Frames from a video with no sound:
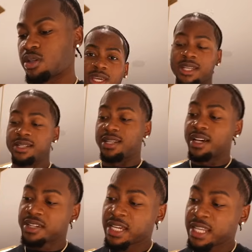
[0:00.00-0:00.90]
It
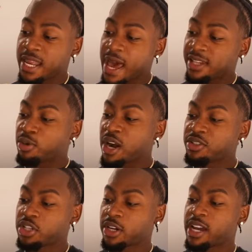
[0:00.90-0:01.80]
does say that it has brown
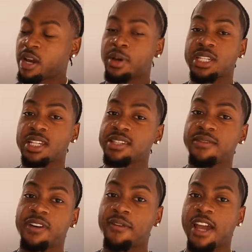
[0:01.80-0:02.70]
sugar in here, but it's less than
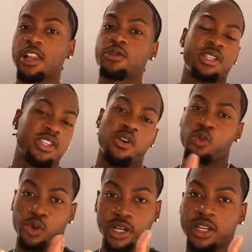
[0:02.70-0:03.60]
5 calories, so
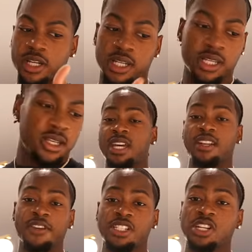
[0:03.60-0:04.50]
we're good. Then to
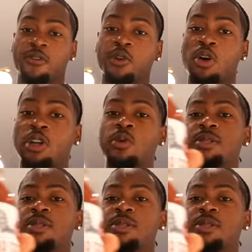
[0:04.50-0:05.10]
finish it off, we're going in with